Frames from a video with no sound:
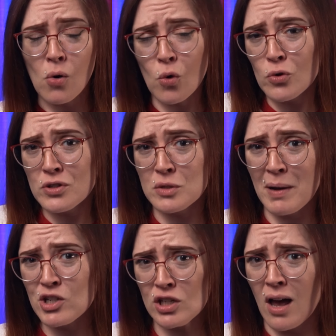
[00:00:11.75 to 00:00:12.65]
or
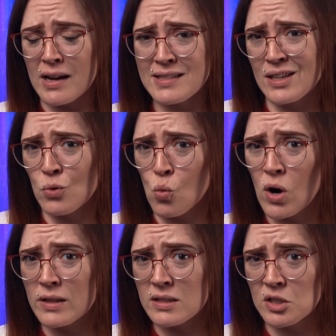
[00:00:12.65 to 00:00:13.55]
specialize in
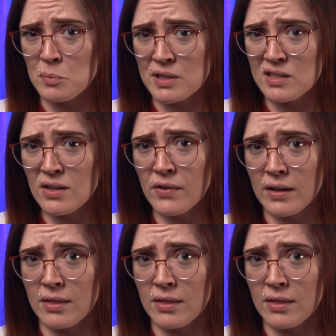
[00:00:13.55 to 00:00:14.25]
one specific